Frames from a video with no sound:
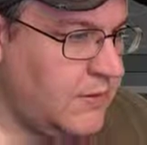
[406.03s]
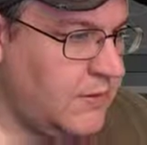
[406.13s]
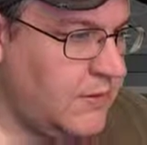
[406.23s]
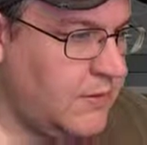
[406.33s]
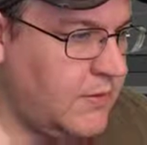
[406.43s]

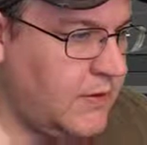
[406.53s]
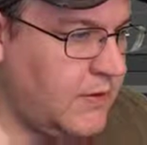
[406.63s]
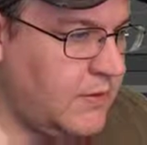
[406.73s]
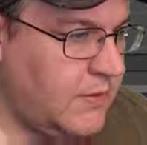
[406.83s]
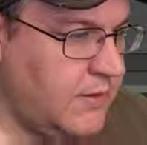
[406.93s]

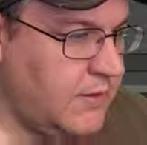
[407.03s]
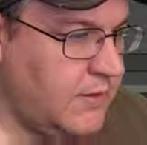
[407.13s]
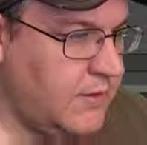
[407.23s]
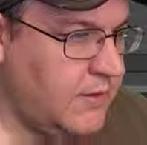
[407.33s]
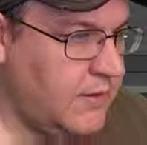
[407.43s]
Okay,
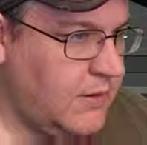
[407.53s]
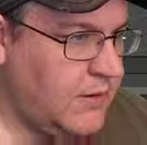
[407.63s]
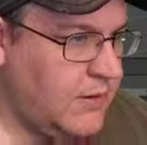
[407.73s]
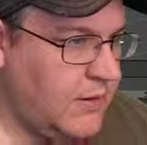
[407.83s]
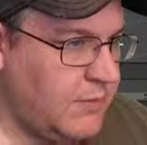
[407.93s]

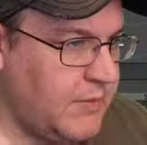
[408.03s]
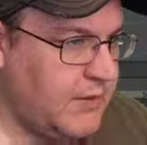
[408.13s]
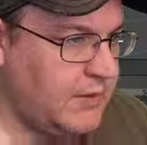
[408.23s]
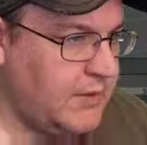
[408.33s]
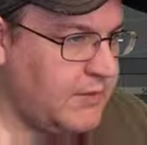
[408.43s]
that
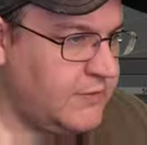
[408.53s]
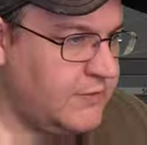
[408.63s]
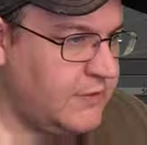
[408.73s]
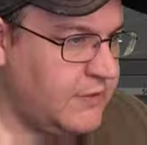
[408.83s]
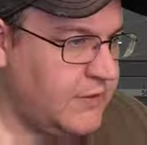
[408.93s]
makes sense.